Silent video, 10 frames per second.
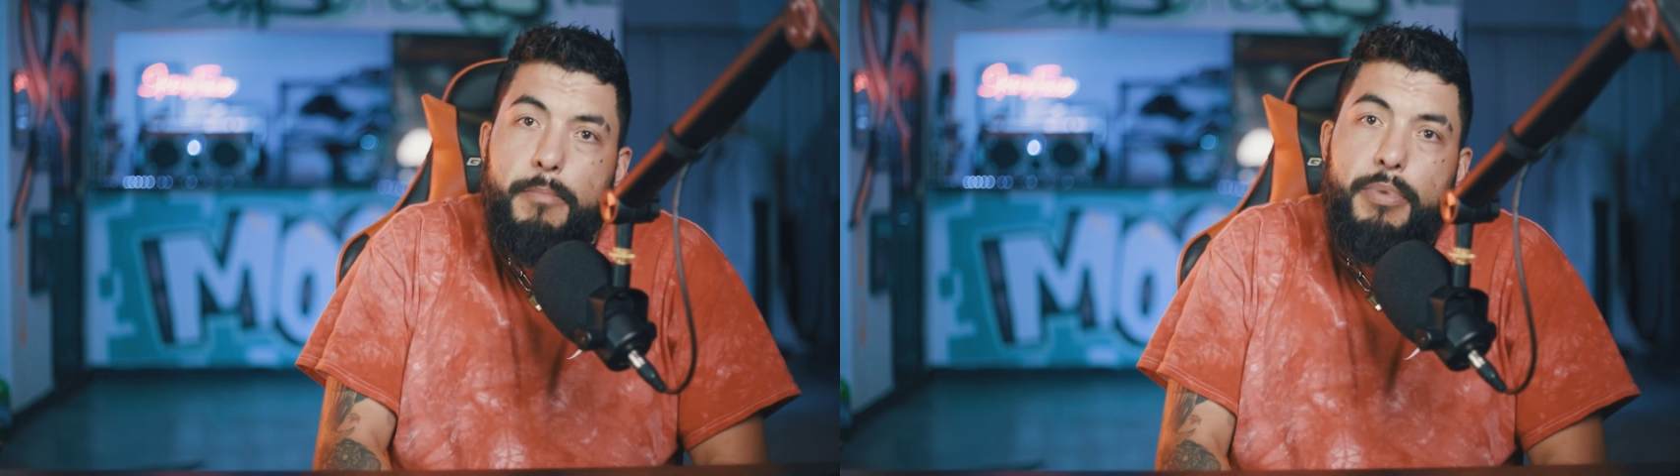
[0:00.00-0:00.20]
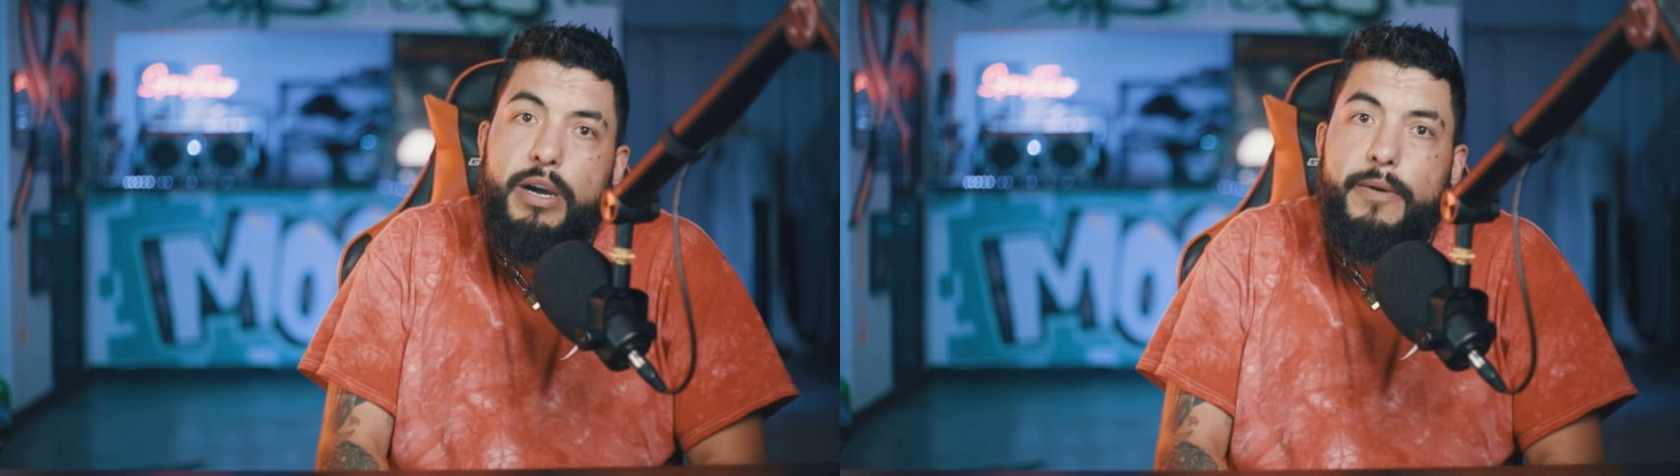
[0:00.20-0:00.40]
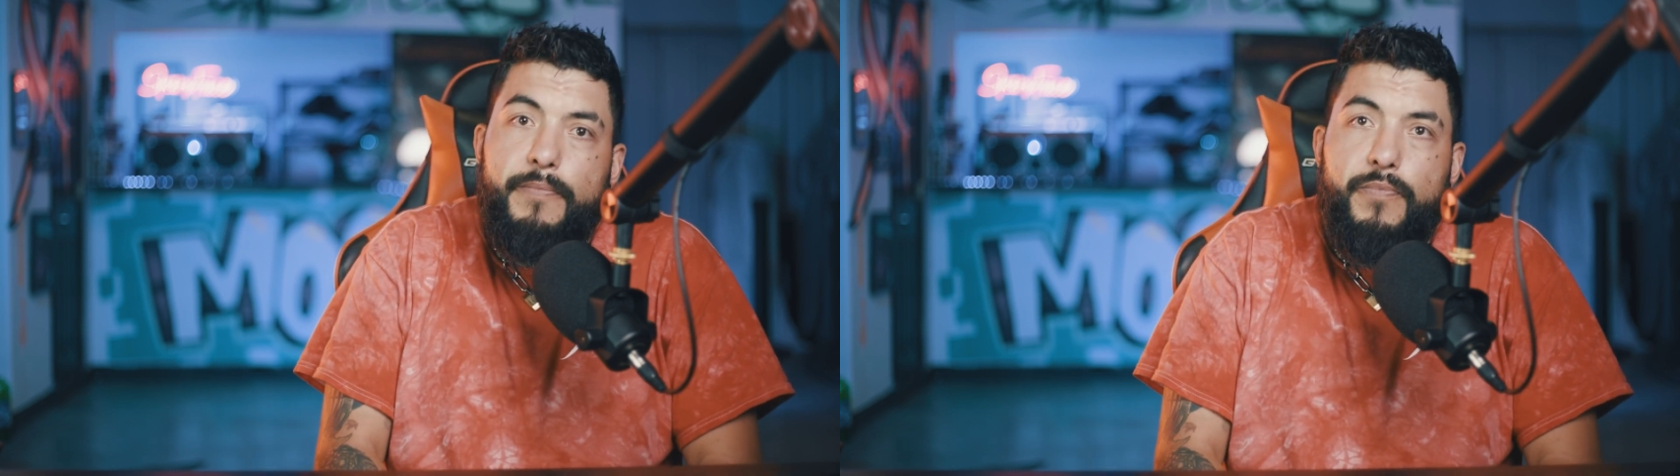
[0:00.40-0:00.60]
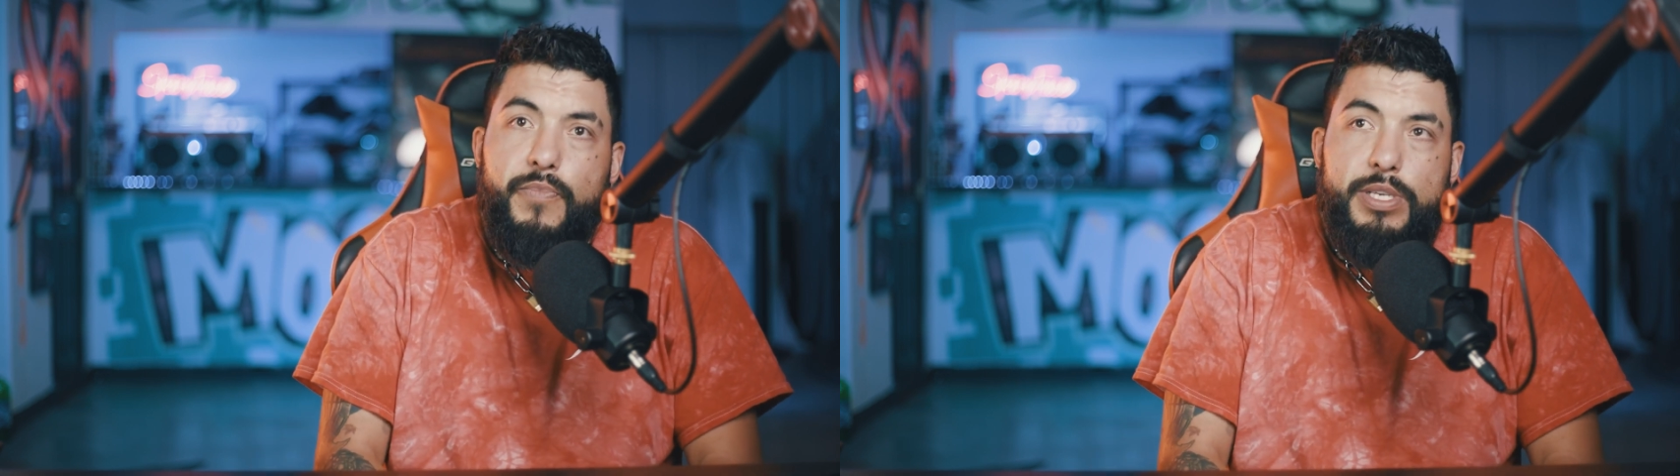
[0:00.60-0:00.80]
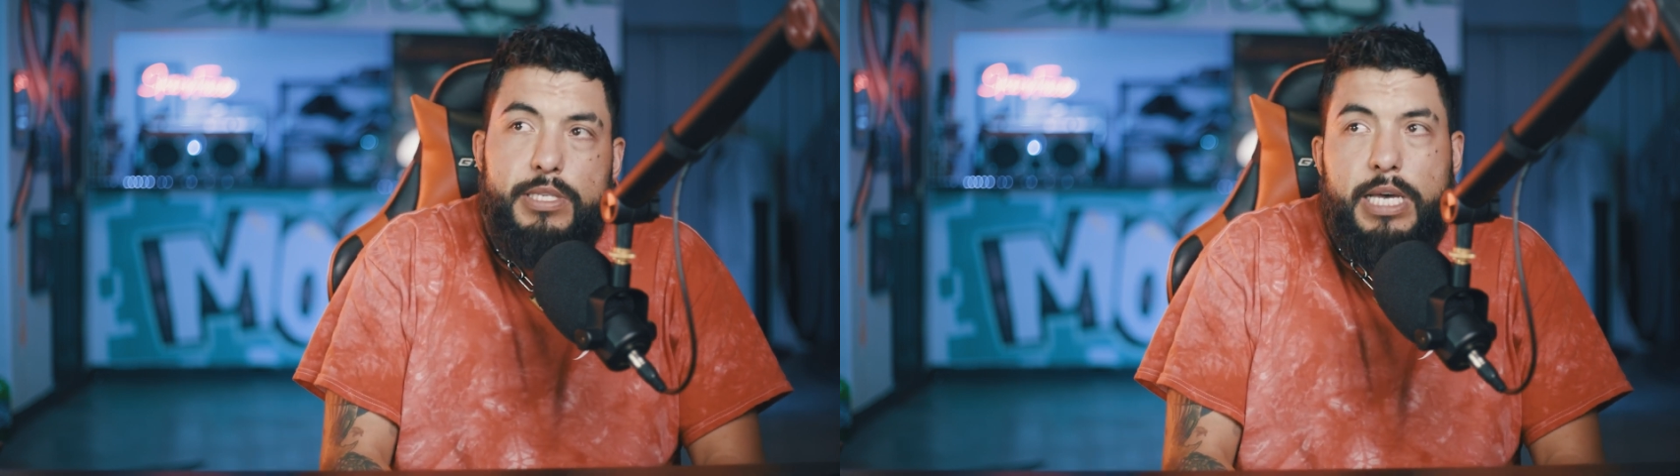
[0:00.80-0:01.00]
But
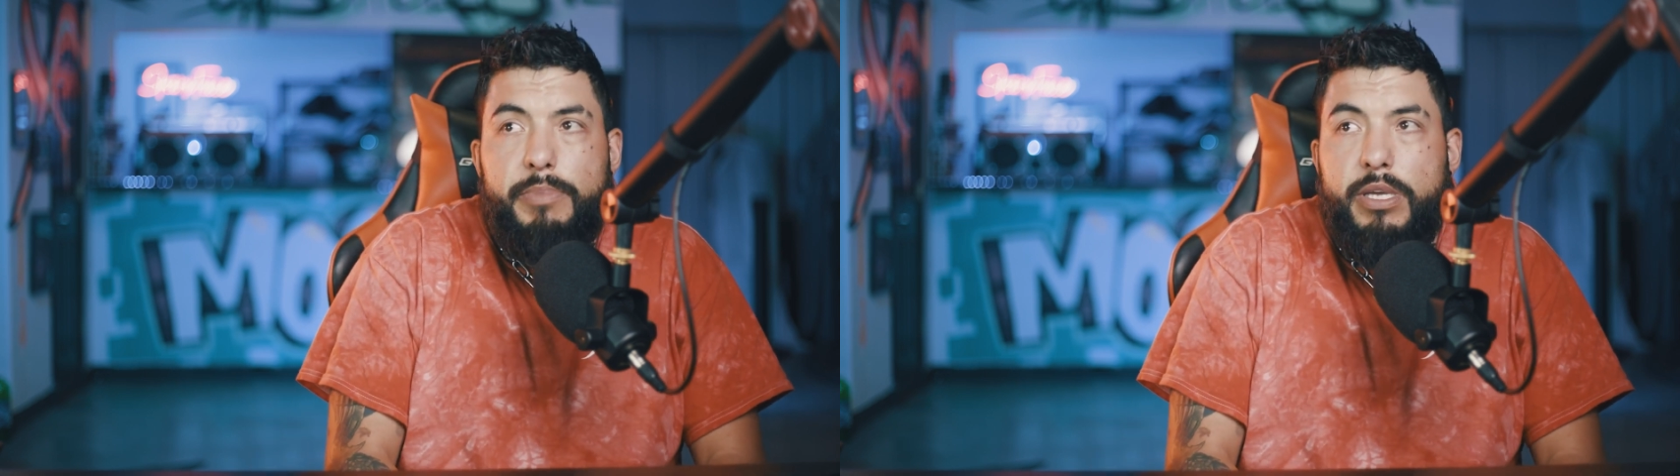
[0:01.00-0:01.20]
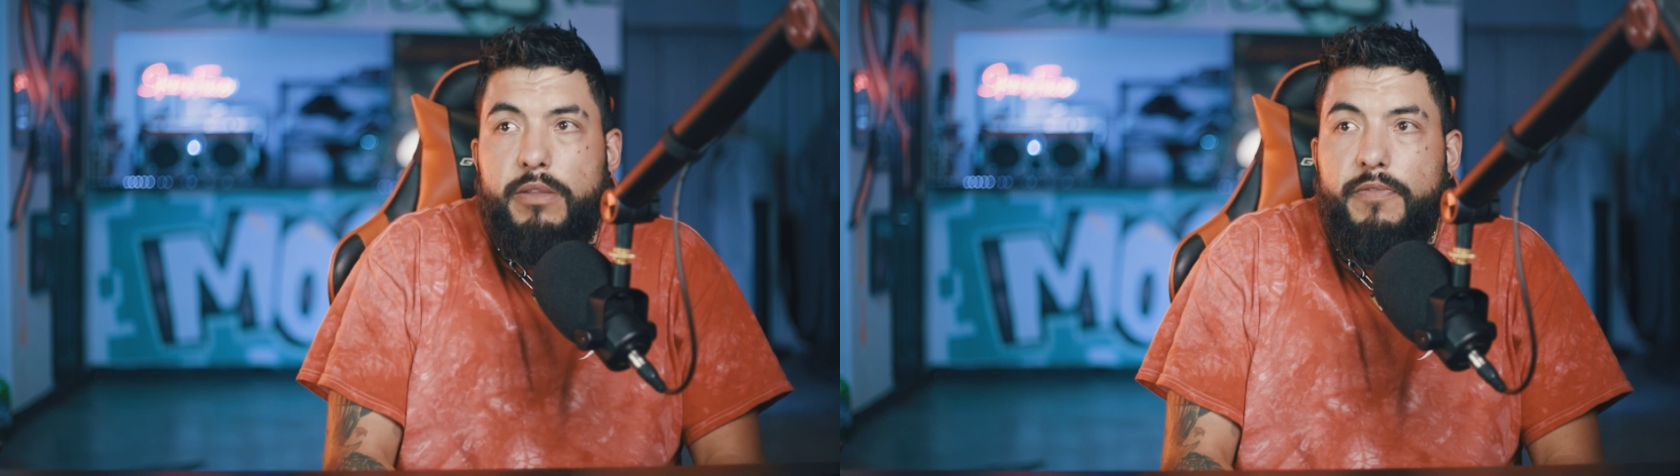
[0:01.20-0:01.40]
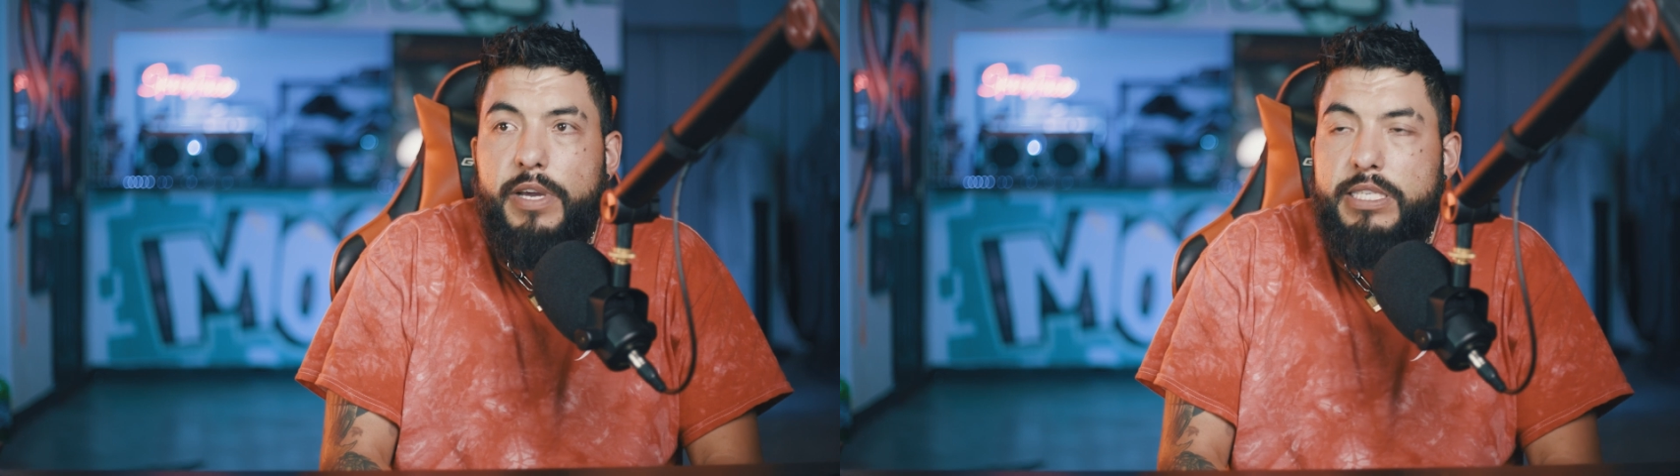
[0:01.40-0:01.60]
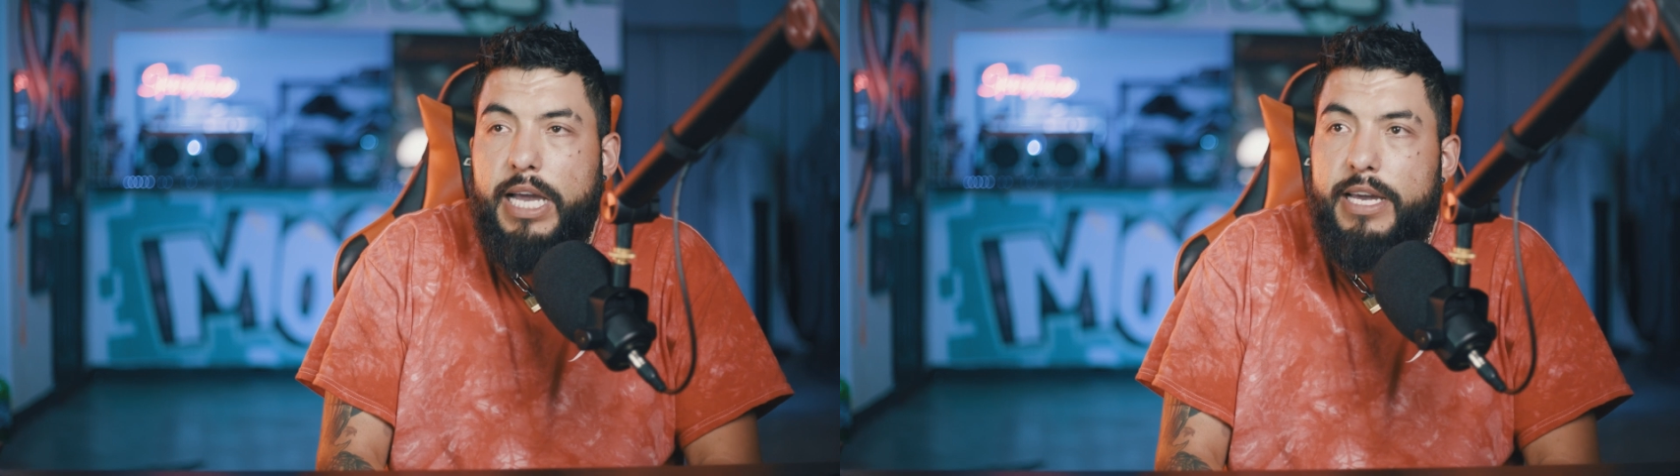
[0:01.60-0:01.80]
slapping in the face,